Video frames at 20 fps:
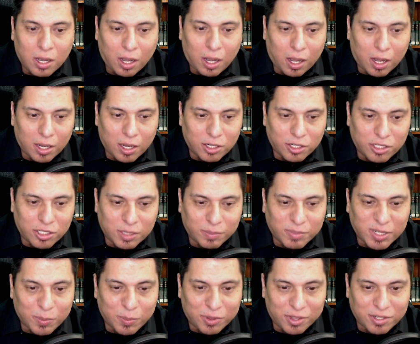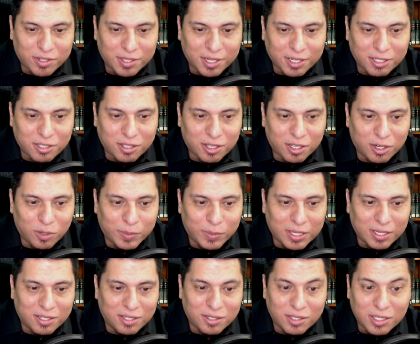On September the 6th, it'll
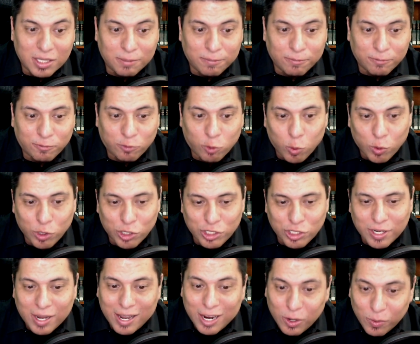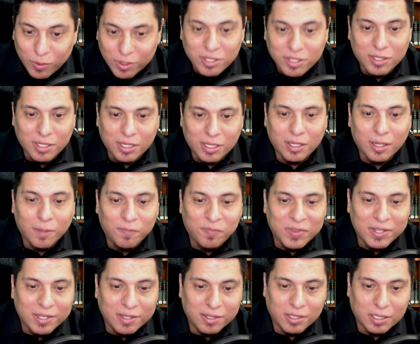be Steamforged Heresy,
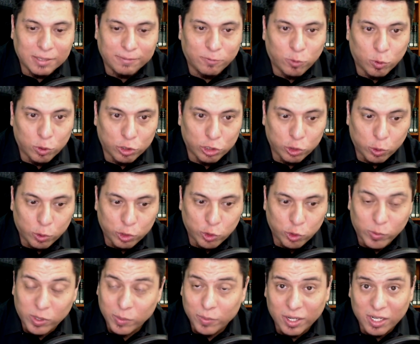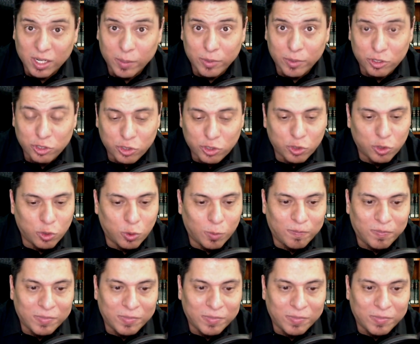Steamforged Sorcery, book number two.